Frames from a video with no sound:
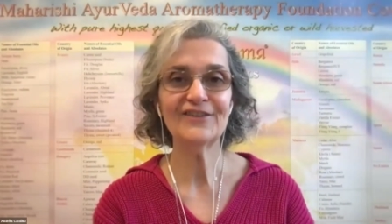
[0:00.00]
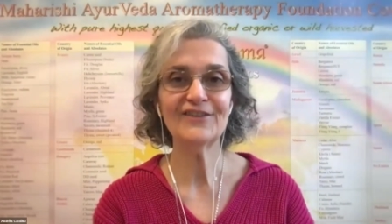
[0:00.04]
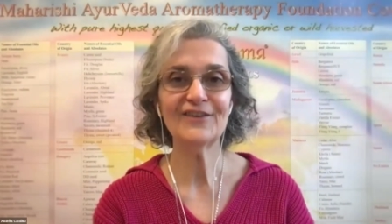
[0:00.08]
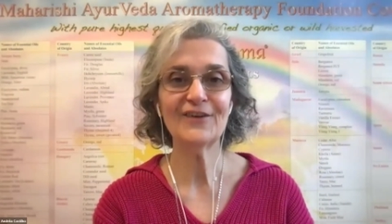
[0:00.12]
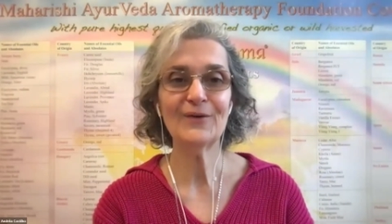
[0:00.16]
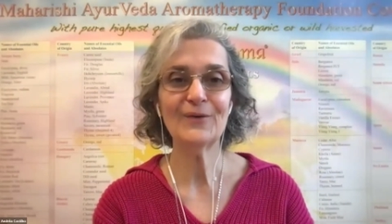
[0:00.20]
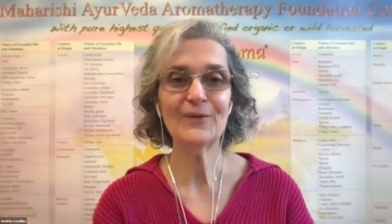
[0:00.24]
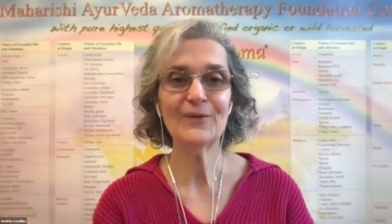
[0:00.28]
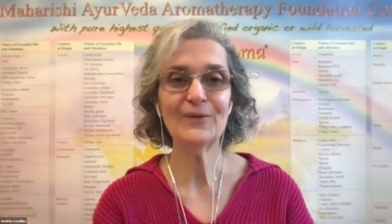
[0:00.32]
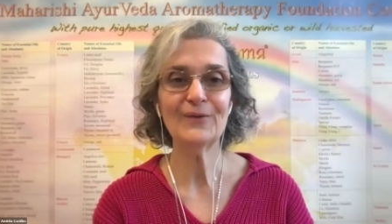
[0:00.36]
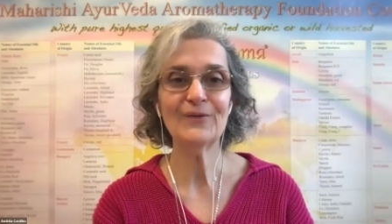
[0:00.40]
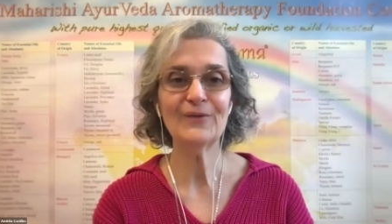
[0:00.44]

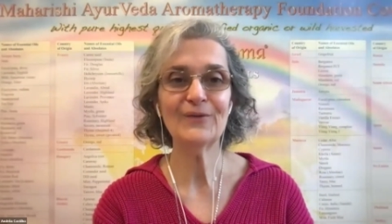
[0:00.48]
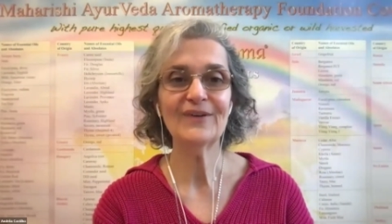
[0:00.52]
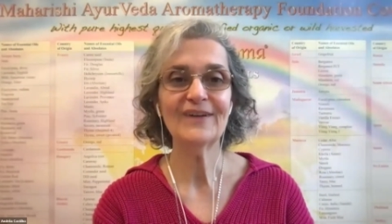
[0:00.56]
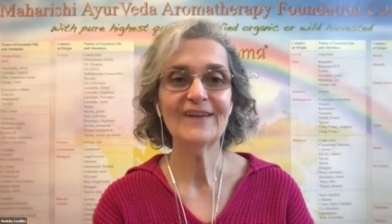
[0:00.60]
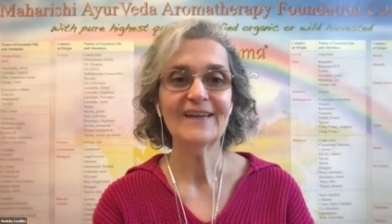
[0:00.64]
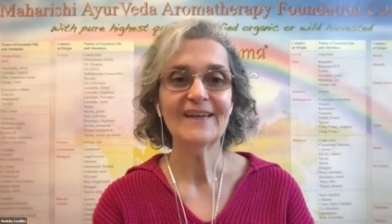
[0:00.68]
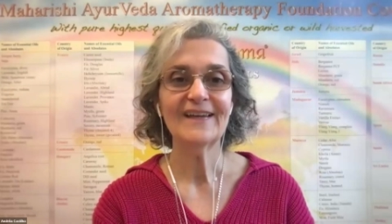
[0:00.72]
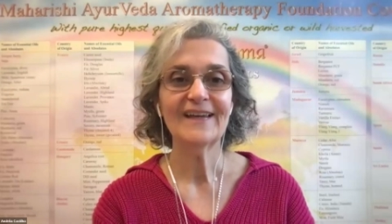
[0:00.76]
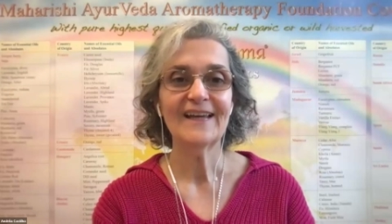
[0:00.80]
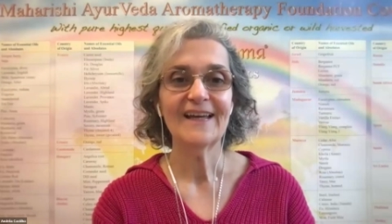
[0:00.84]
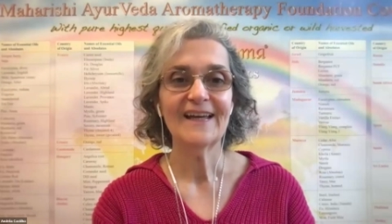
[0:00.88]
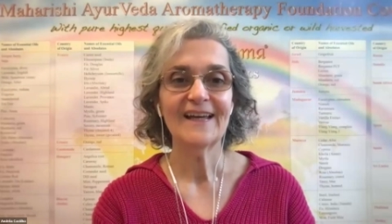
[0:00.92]
So
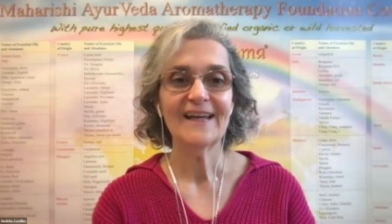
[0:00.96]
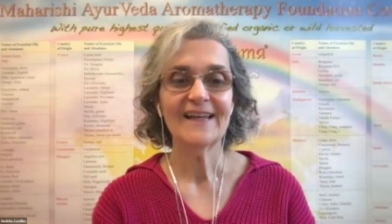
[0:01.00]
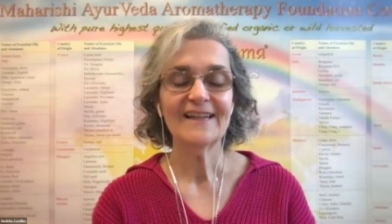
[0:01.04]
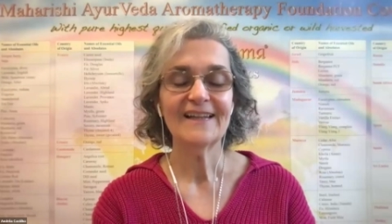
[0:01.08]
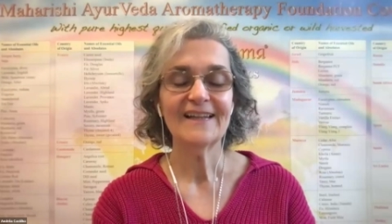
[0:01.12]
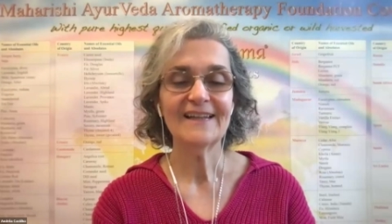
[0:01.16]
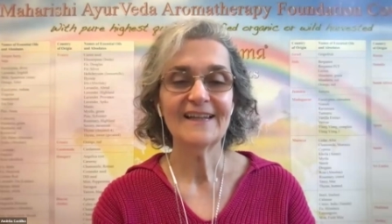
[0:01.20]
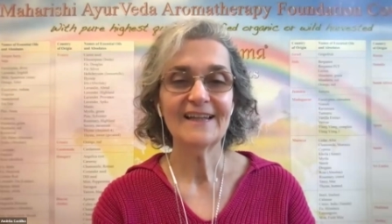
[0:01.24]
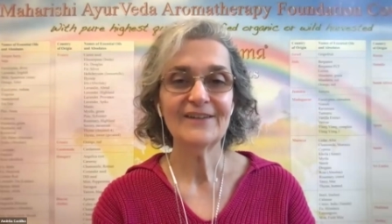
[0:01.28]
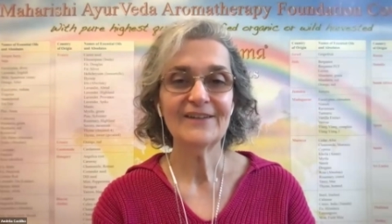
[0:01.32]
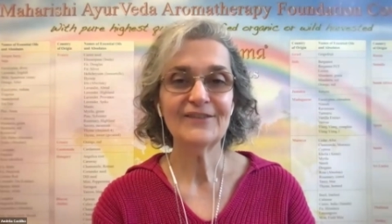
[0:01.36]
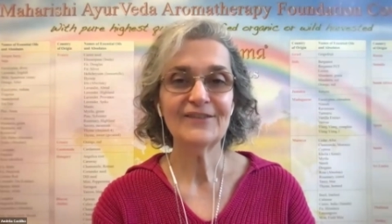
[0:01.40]

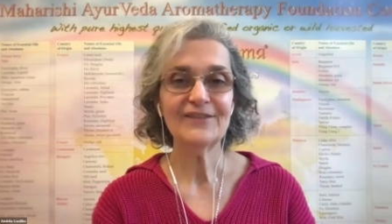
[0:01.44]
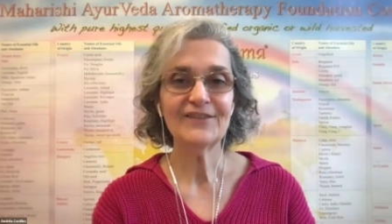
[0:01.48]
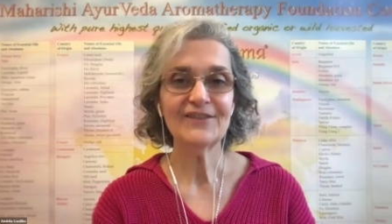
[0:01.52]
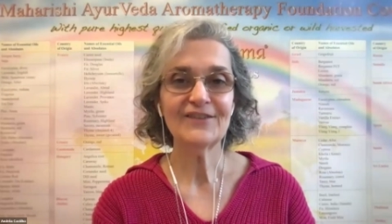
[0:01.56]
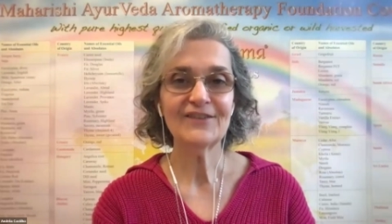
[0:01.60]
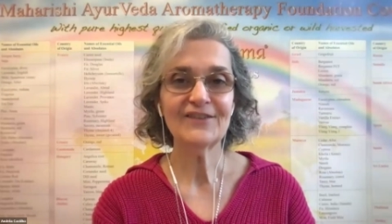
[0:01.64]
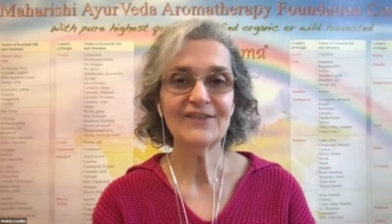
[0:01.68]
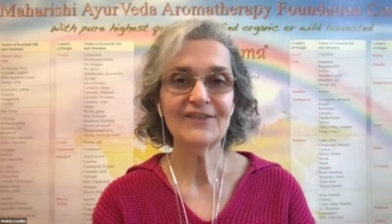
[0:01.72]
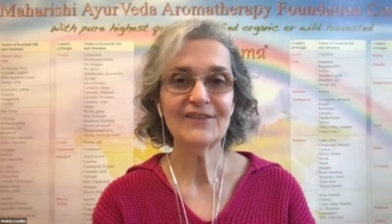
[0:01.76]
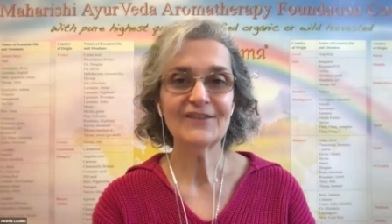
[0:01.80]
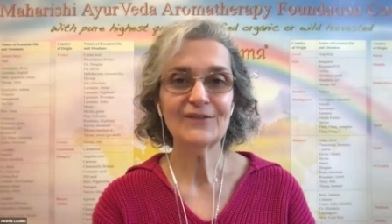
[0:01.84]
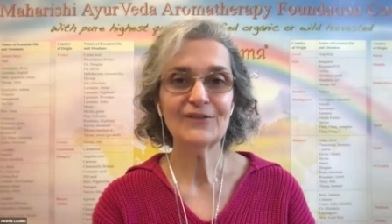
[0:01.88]

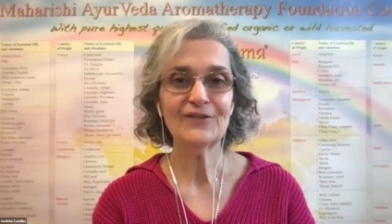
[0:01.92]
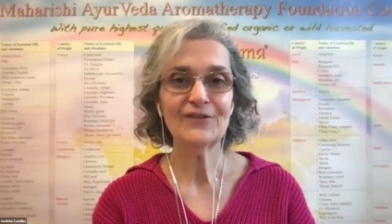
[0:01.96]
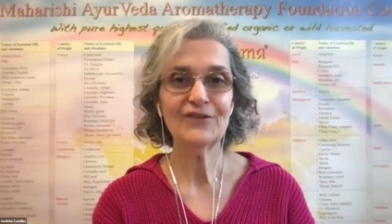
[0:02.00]
let's